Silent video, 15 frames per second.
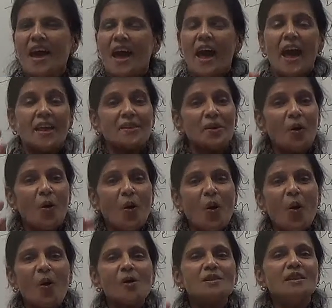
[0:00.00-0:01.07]
and
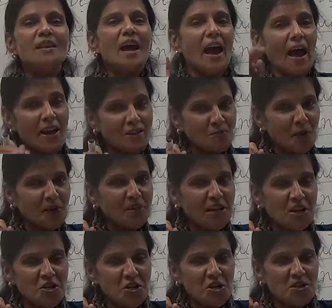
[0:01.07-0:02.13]
all the
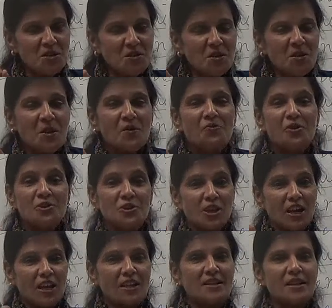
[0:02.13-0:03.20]
expectations which
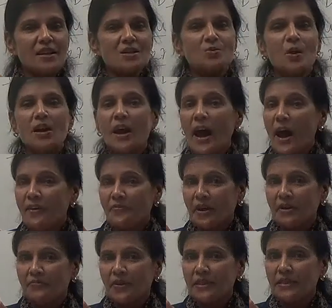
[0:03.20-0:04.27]
Indians were
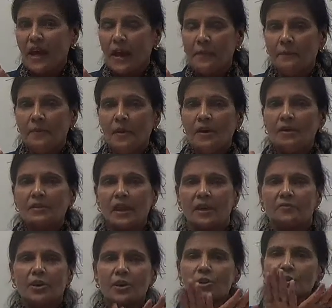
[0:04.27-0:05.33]
having with them, they
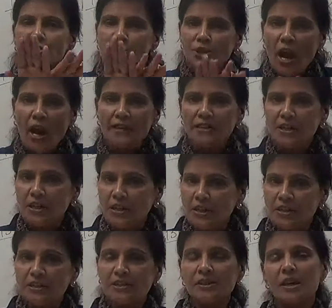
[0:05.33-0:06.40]
were
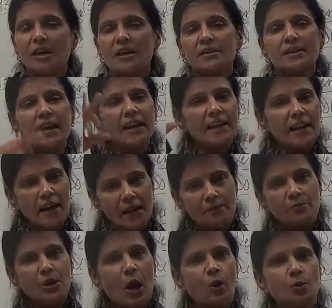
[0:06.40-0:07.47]
shattered. They came
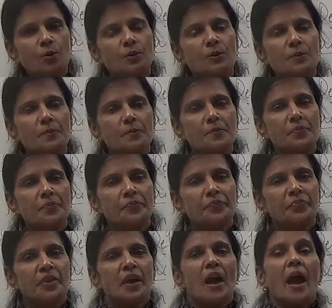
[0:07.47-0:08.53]
down.
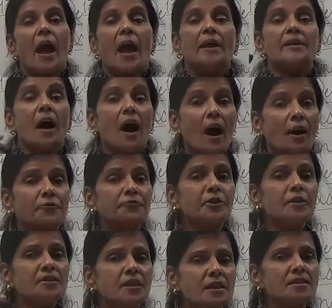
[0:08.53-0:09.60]
And after
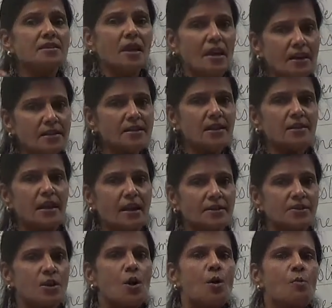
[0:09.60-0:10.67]
this
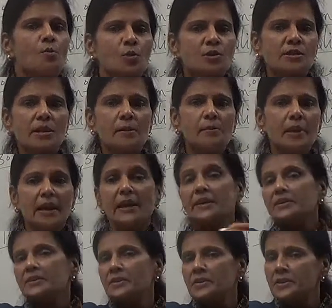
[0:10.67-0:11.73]
incident, Muslim League
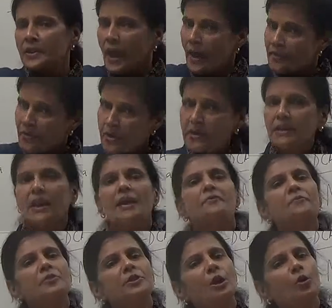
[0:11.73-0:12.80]
never came
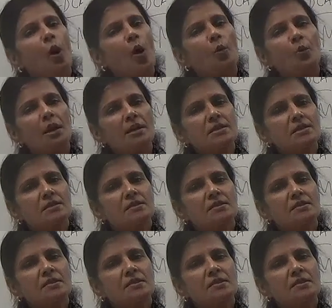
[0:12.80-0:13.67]
with the Congress.